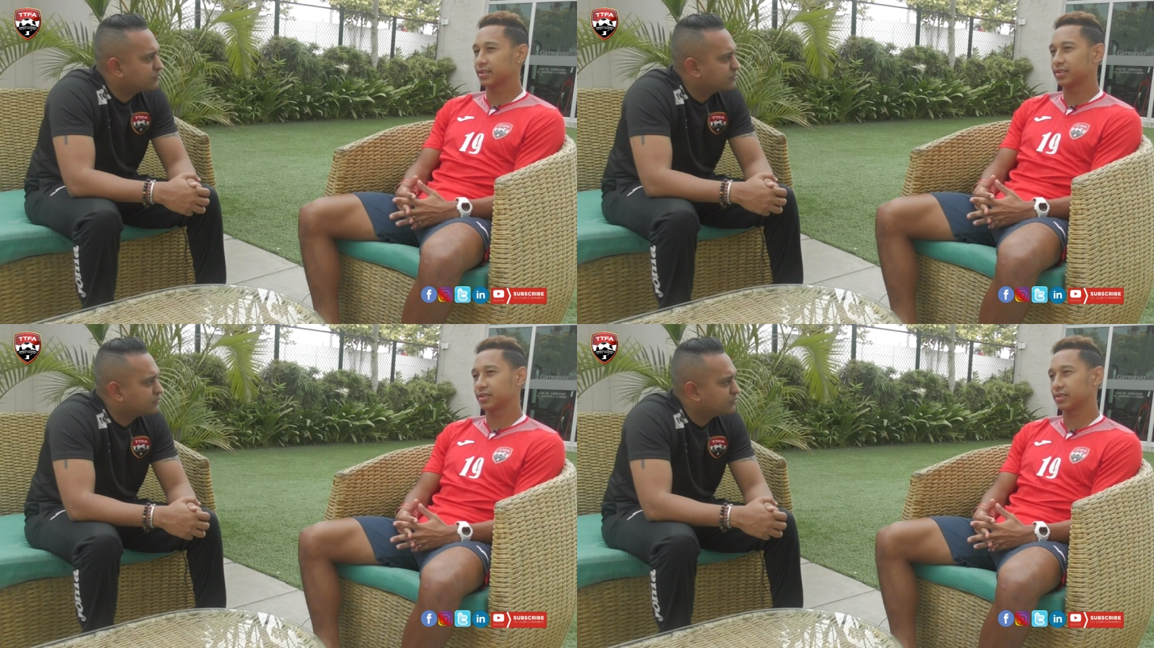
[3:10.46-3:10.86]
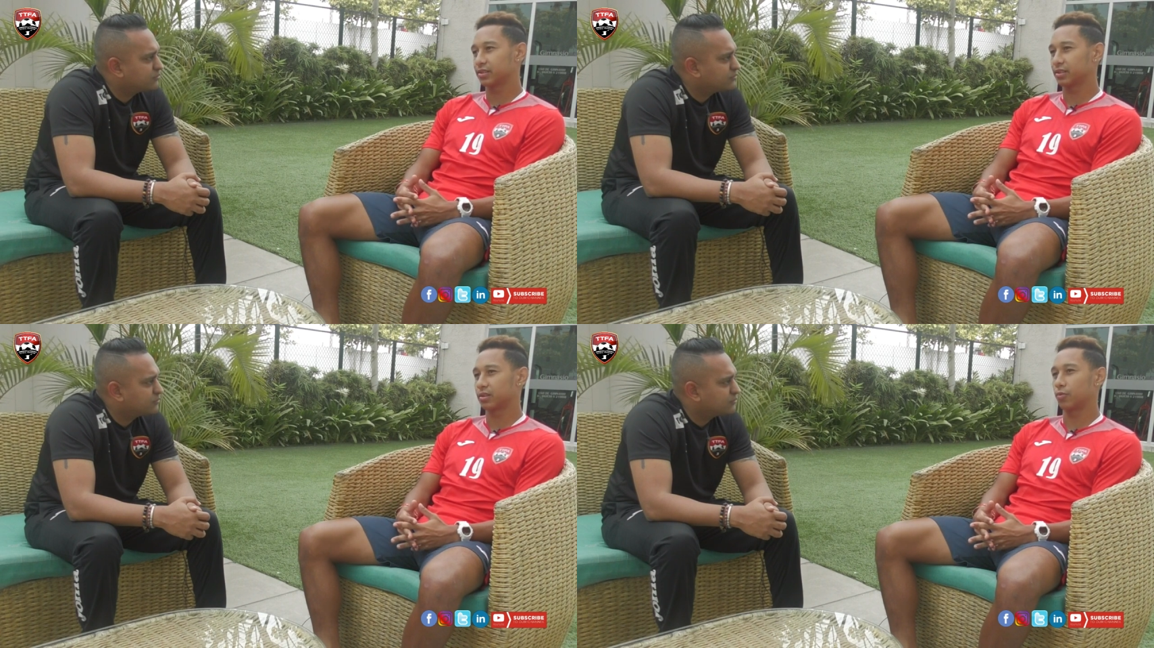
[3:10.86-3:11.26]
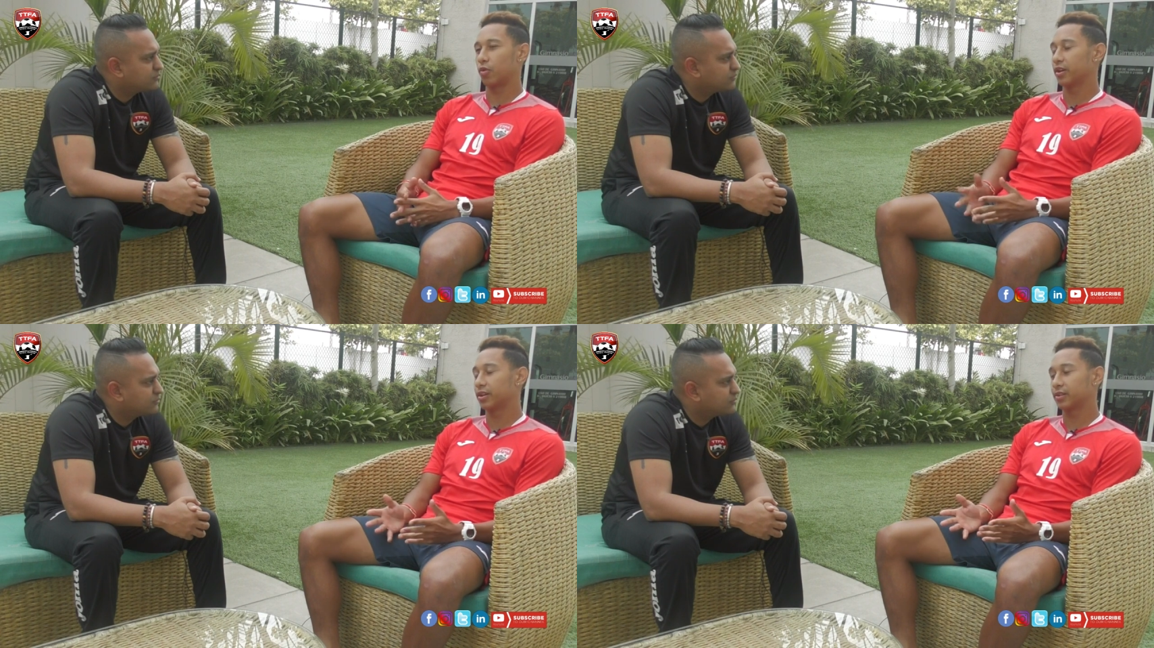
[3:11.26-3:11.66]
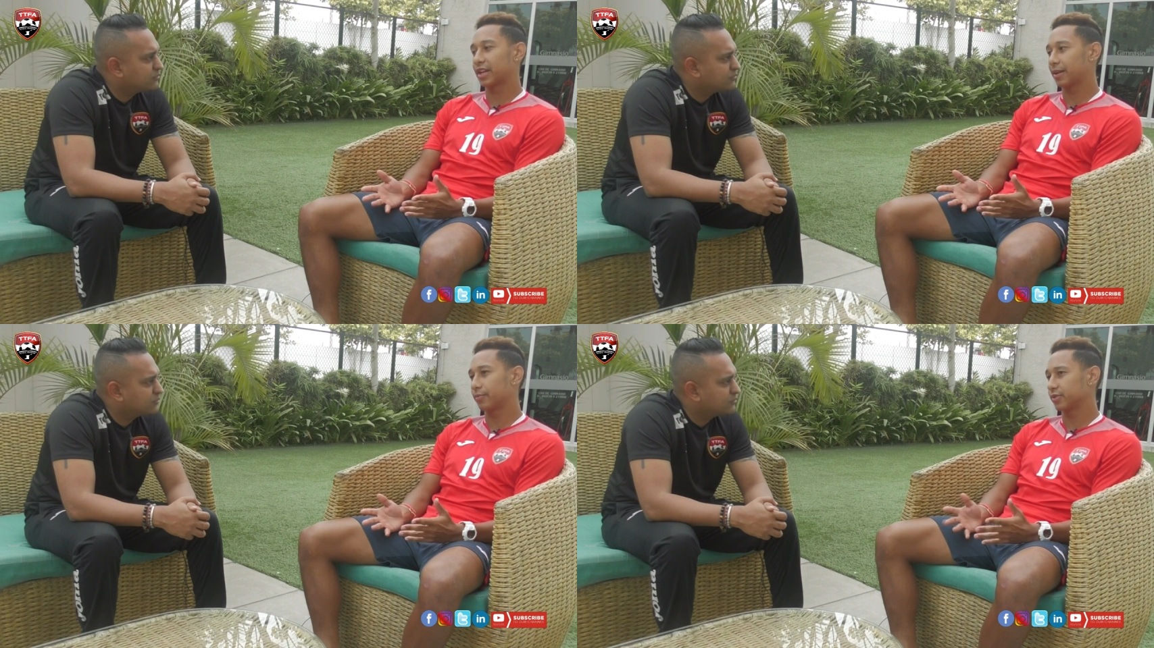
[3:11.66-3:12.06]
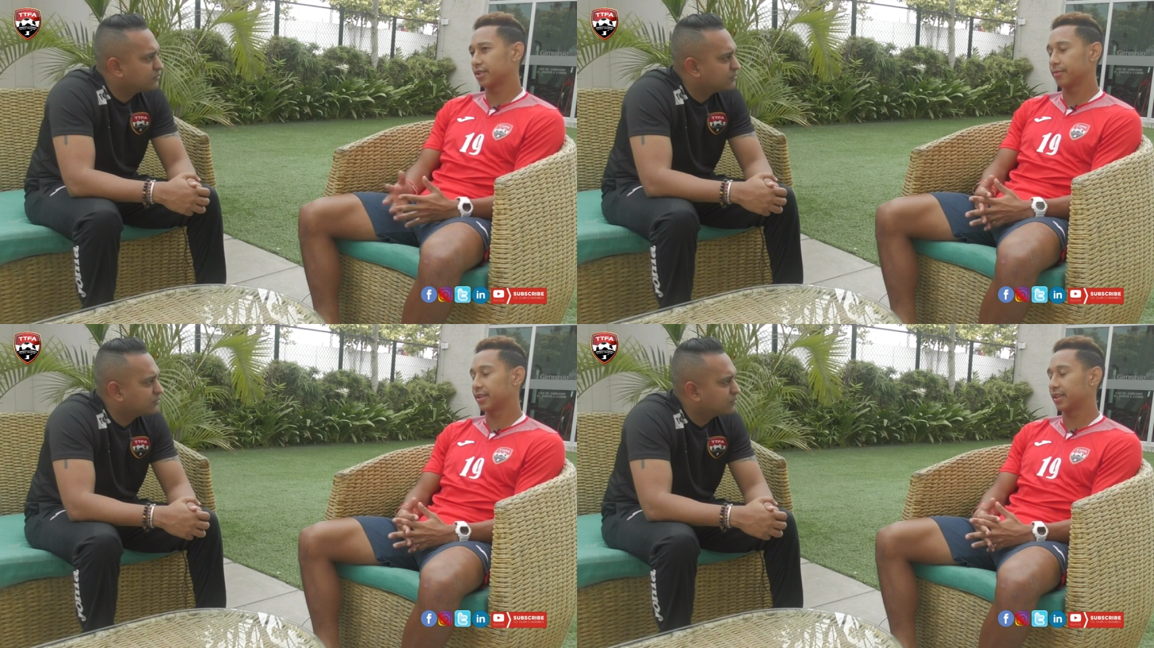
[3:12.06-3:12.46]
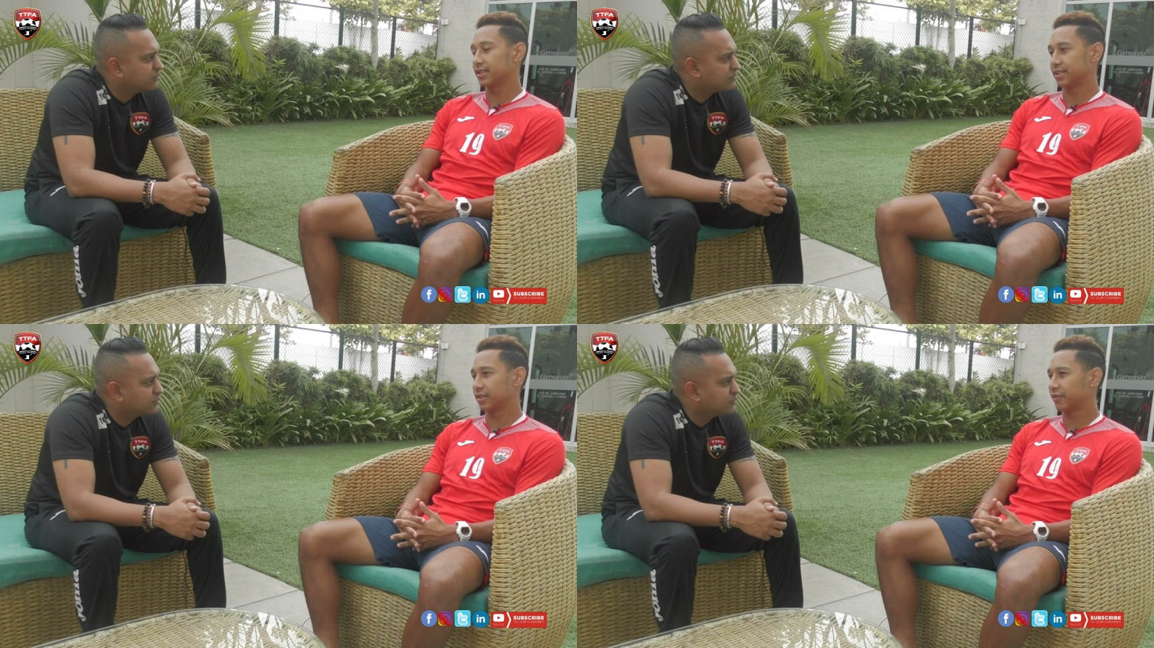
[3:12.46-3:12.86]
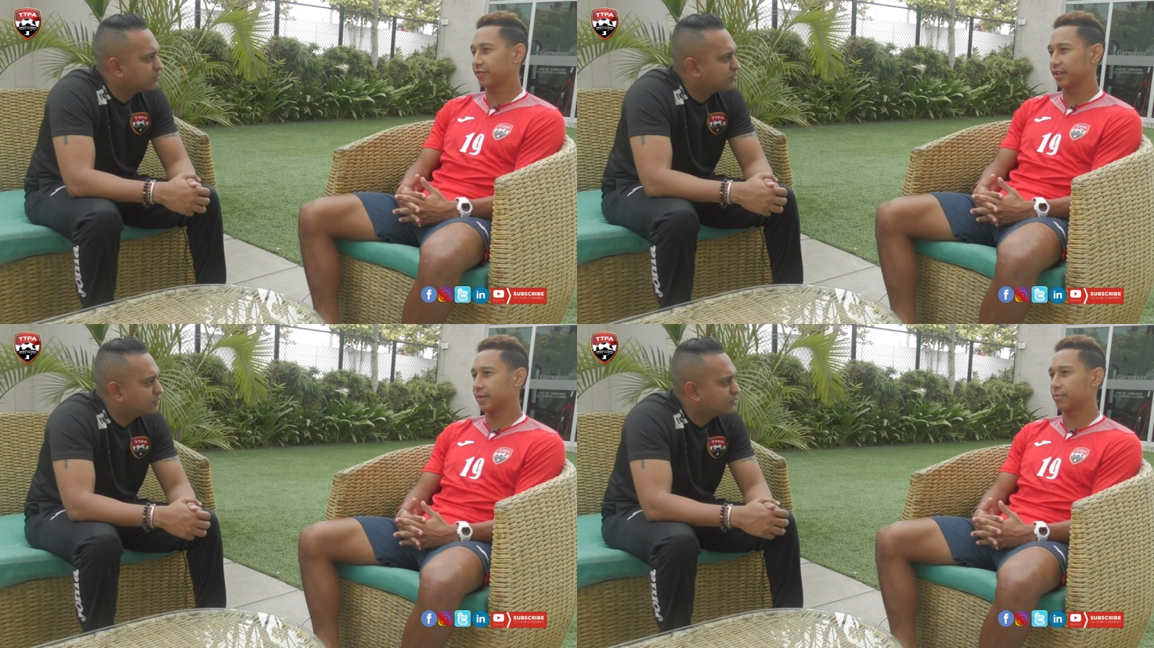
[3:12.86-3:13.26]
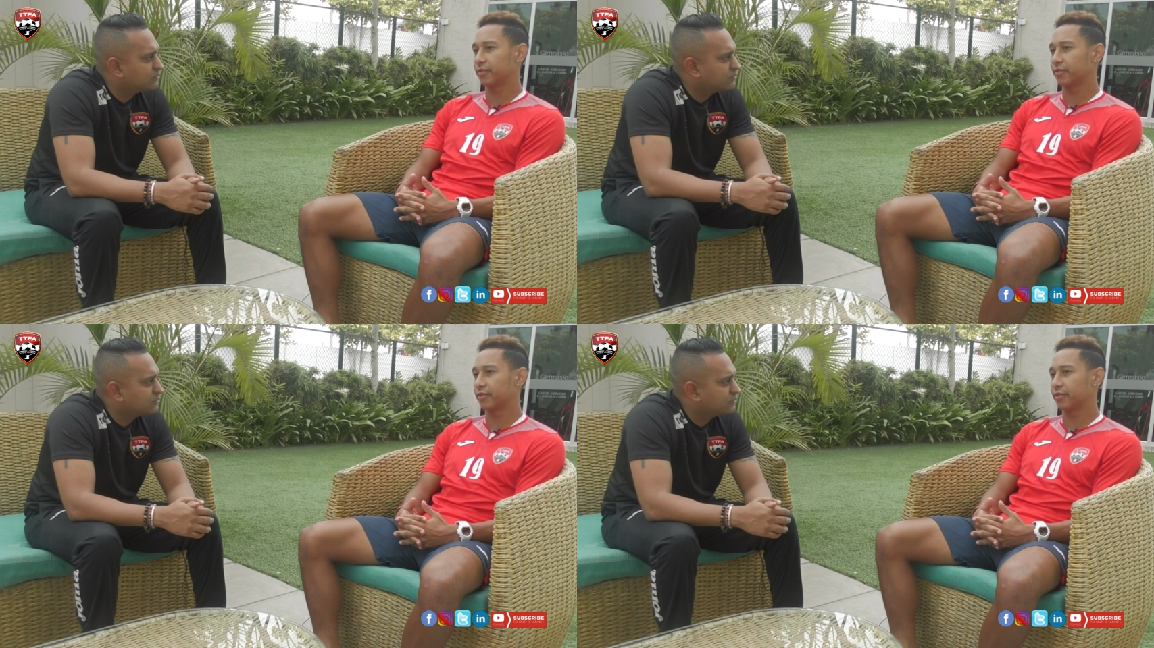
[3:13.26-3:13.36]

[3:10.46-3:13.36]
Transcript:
Speaker 1: uh, one cap or something is enough for them,